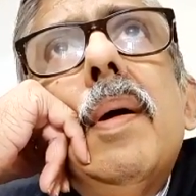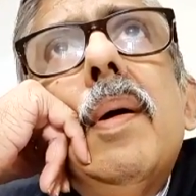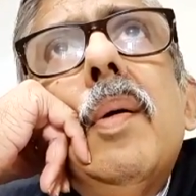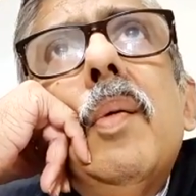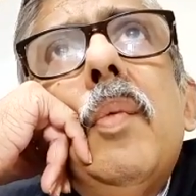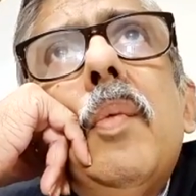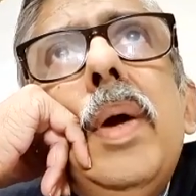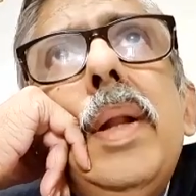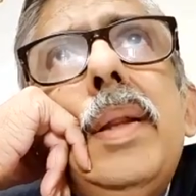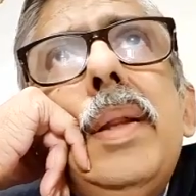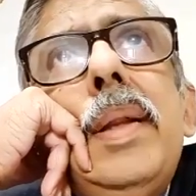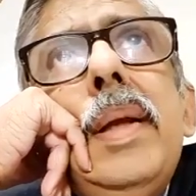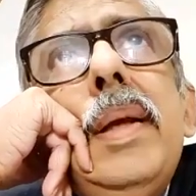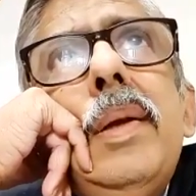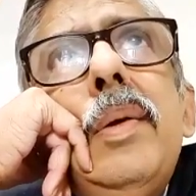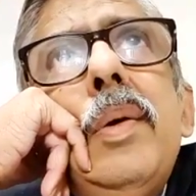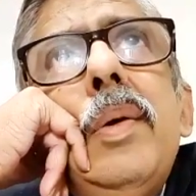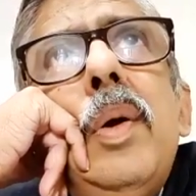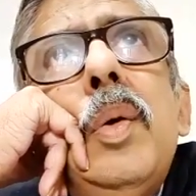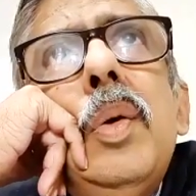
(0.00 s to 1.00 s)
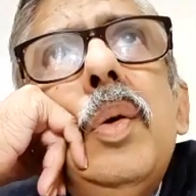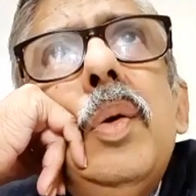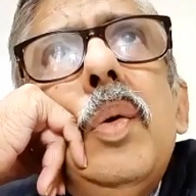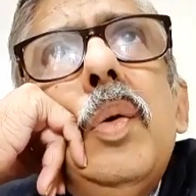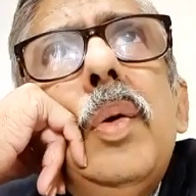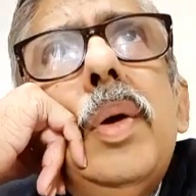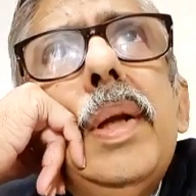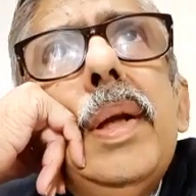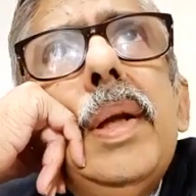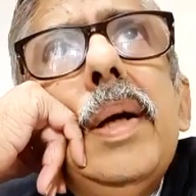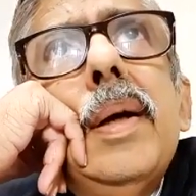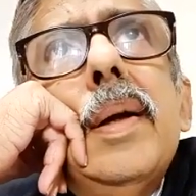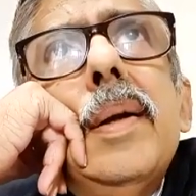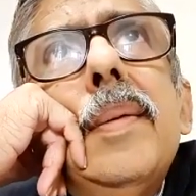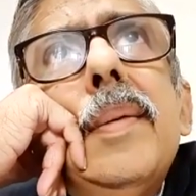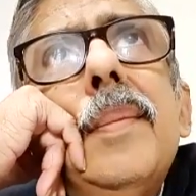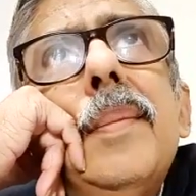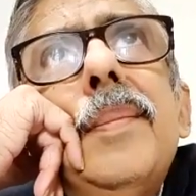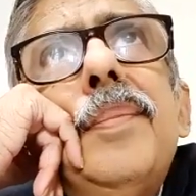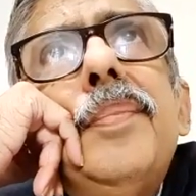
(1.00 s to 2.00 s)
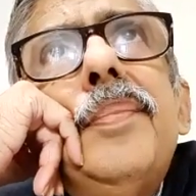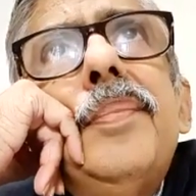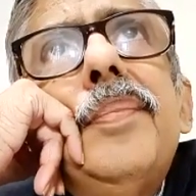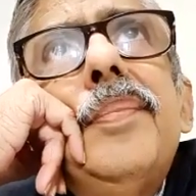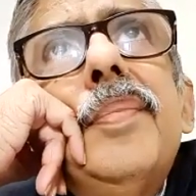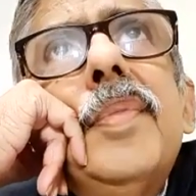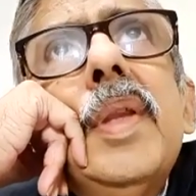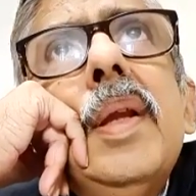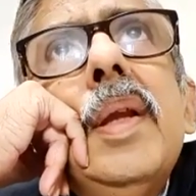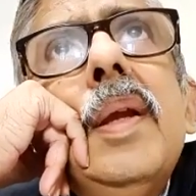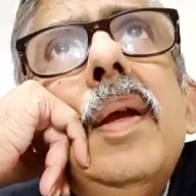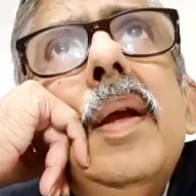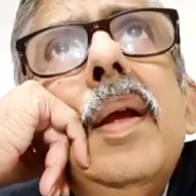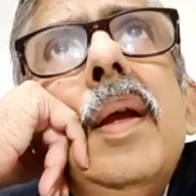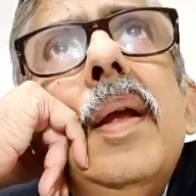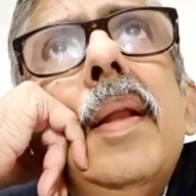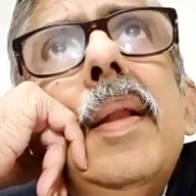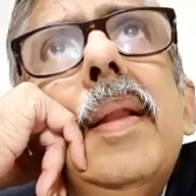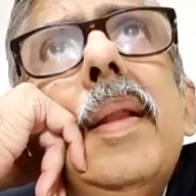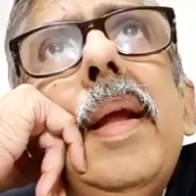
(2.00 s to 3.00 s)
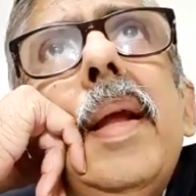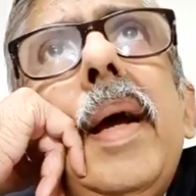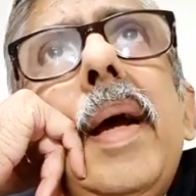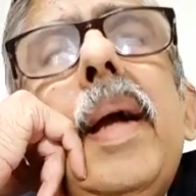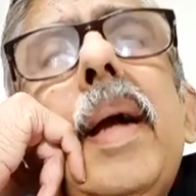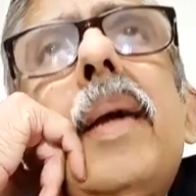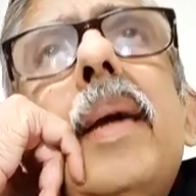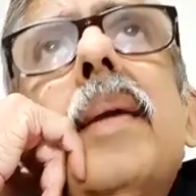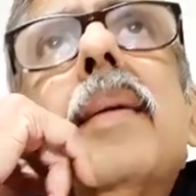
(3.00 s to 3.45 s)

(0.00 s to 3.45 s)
one thing you have to note here that